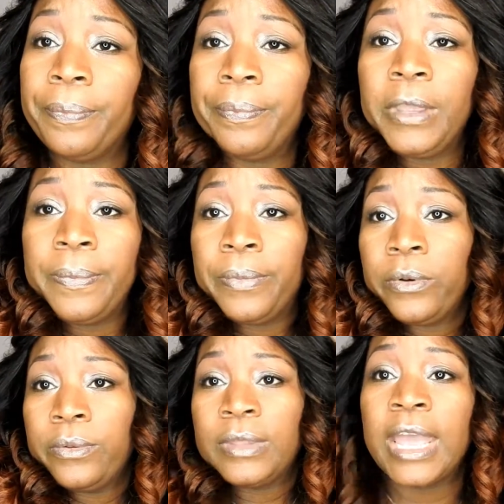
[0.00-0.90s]

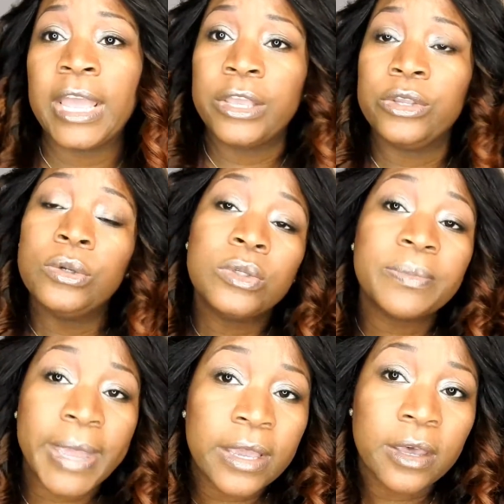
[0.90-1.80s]
people that use
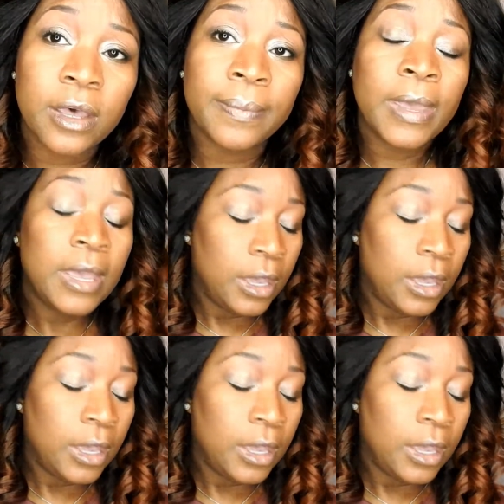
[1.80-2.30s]
makeup.